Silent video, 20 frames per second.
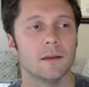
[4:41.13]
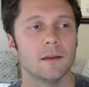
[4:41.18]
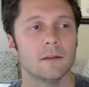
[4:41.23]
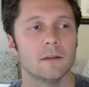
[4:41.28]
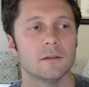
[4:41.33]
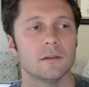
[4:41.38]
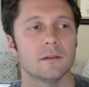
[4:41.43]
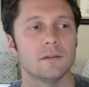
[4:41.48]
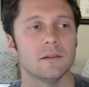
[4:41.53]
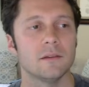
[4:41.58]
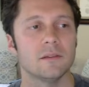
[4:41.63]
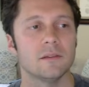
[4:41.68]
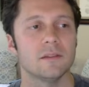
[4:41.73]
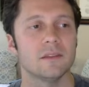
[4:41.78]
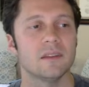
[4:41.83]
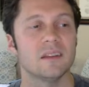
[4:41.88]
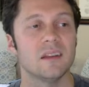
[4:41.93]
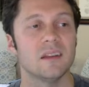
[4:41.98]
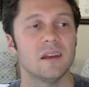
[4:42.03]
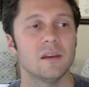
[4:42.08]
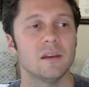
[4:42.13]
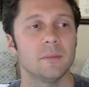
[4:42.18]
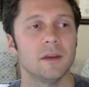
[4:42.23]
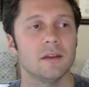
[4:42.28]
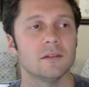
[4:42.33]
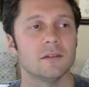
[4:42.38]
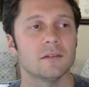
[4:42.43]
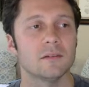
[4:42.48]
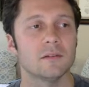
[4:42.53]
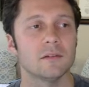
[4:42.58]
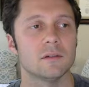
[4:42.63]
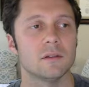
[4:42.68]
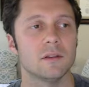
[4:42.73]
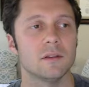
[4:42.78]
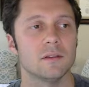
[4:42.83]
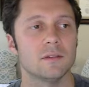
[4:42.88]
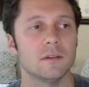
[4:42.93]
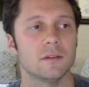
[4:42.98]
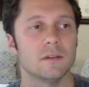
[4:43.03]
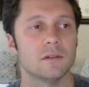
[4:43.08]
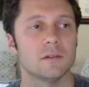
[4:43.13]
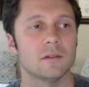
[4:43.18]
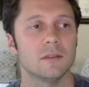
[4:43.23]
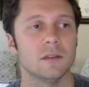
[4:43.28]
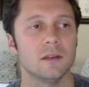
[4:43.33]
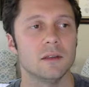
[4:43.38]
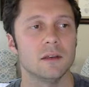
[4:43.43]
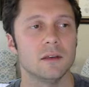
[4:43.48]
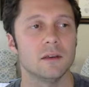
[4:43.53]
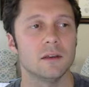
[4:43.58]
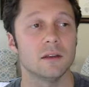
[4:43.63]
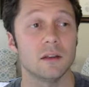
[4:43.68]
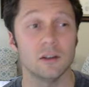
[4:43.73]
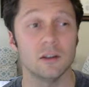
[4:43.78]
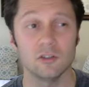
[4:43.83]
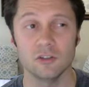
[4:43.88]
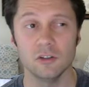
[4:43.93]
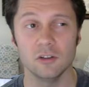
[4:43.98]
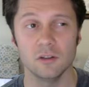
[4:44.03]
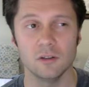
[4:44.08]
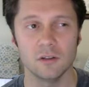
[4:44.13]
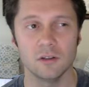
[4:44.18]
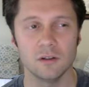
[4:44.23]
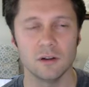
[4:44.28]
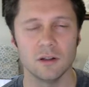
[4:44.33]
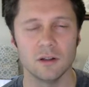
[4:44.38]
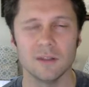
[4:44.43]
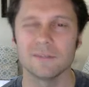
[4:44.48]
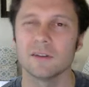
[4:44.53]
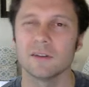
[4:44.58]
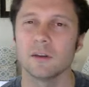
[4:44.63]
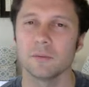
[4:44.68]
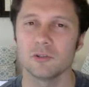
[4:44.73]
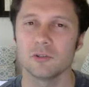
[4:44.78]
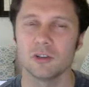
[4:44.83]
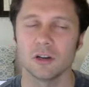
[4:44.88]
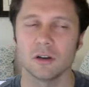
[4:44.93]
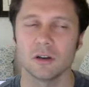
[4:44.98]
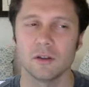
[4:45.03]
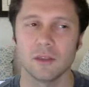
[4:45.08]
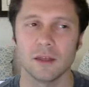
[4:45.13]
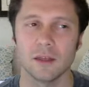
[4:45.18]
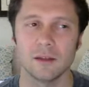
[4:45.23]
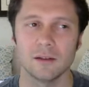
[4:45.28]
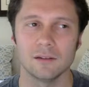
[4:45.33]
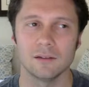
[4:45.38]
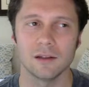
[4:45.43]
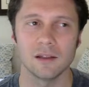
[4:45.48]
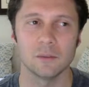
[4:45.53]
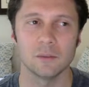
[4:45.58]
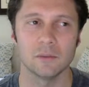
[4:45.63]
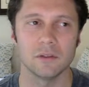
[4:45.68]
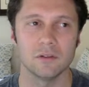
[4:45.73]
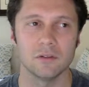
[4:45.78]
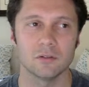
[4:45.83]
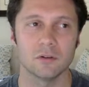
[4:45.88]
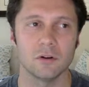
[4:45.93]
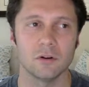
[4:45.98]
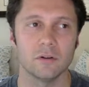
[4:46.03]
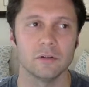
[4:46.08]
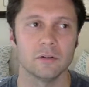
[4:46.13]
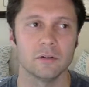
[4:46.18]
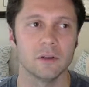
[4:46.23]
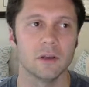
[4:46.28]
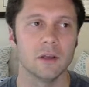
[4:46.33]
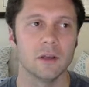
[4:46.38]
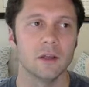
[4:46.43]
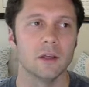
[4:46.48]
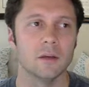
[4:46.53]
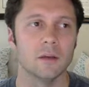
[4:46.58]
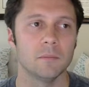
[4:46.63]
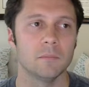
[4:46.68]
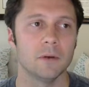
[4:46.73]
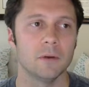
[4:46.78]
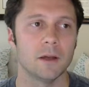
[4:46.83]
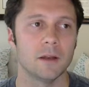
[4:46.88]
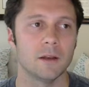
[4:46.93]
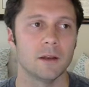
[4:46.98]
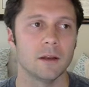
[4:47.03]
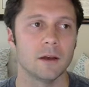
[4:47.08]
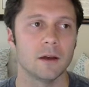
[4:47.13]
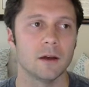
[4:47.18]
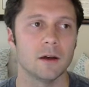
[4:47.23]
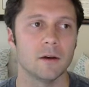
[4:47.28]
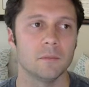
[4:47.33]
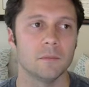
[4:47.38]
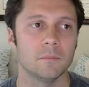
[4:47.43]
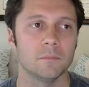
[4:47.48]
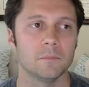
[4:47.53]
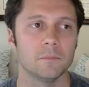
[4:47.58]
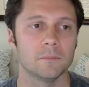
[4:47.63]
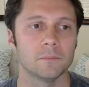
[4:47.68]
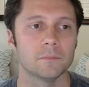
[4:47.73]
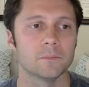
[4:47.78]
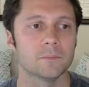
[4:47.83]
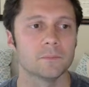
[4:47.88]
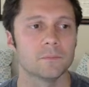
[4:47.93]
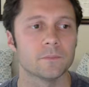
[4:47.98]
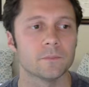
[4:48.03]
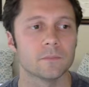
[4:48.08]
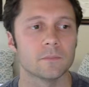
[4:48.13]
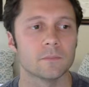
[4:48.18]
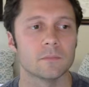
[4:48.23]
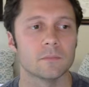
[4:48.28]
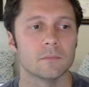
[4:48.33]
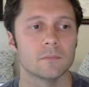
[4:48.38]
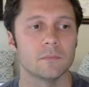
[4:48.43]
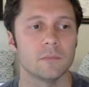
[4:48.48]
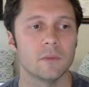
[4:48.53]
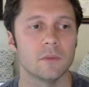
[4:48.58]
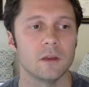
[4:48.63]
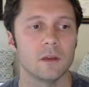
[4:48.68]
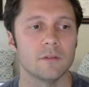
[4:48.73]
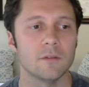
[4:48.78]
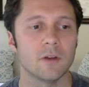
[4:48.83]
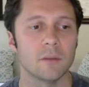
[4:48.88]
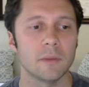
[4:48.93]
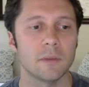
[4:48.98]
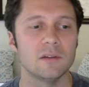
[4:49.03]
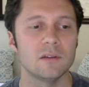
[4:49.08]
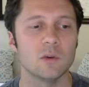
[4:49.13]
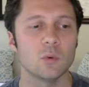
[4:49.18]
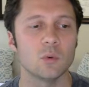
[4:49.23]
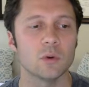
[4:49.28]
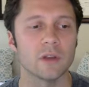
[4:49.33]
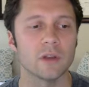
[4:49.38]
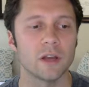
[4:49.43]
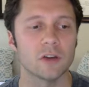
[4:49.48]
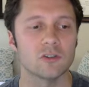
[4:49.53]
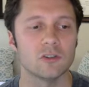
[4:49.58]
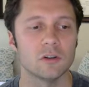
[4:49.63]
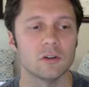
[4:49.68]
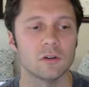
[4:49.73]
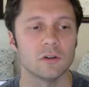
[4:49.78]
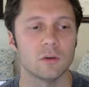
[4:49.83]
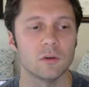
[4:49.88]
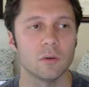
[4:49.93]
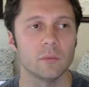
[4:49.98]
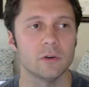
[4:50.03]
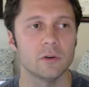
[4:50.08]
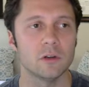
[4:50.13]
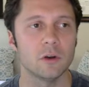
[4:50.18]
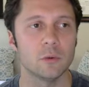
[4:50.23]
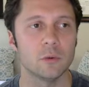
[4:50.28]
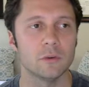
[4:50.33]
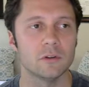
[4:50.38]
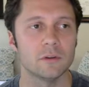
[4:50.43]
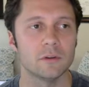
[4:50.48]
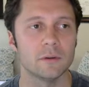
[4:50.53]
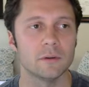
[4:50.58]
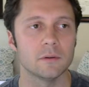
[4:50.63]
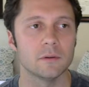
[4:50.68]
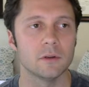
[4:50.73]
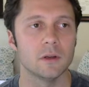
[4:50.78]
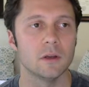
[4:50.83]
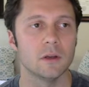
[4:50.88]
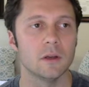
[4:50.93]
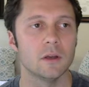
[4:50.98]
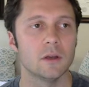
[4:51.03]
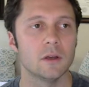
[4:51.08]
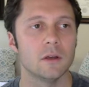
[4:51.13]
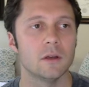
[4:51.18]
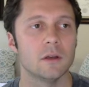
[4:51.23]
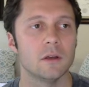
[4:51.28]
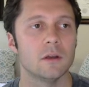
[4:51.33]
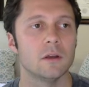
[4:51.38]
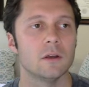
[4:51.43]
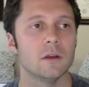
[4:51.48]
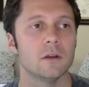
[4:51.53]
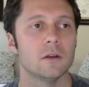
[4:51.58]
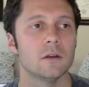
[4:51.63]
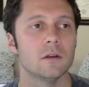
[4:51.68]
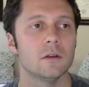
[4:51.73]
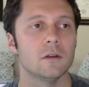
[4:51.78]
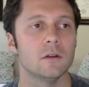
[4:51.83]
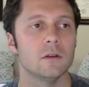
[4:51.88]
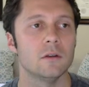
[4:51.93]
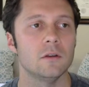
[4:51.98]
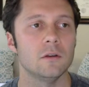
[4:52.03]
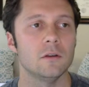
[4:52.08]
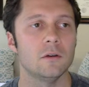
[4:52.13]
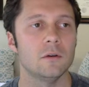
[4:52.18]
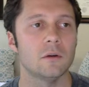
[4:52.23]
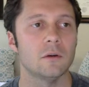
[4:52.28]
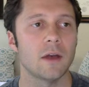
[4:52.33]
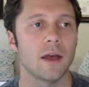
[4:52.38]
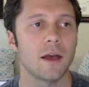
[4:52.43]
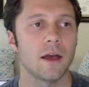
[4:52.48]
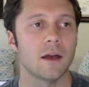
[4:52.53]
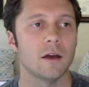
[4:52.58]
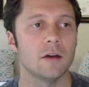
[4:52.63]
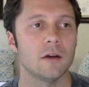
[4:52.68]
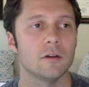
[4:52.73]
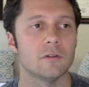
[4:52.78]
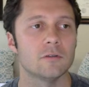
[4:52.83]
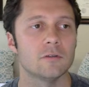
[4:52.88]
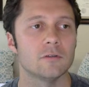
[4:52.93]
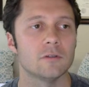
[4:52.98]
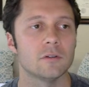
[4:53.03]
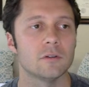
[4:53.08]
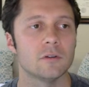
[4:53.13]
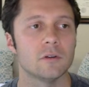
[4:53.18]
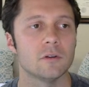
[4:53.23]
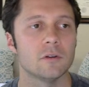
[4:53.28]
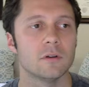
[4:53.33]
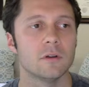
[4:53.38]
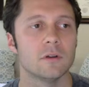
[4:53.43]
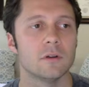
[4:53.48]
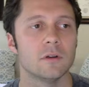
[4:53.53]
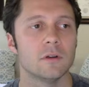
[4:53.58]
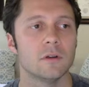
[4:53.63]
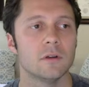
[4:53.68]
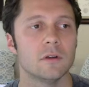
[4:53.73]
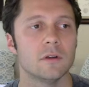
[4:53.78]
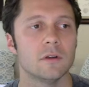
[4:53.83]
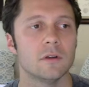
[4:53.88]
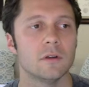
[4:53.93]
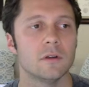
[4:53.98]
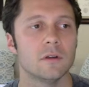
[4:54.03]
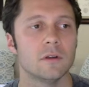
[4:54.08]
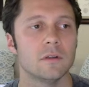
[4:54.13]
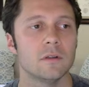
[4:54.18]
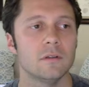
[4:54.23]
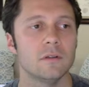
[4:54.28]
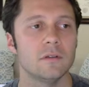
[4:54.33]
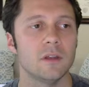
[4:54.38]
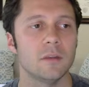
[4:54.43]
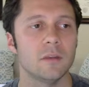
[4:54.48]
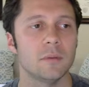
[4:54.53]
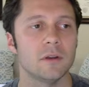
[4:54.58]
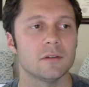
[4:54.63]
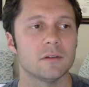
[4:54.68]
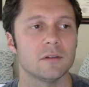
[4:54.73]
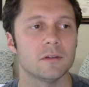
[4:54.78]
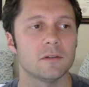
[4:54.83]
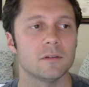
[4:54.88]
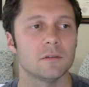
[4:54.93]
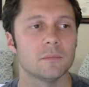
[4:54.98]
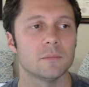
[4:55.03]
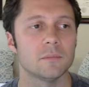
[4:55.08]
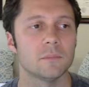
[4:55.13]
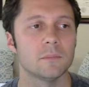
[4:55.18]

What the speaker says: So this is the database. This is the connection. I'll have to double check on that, exactly what these are called. But yeah, you've got a MySQL connection. When you go into it, you have these databases.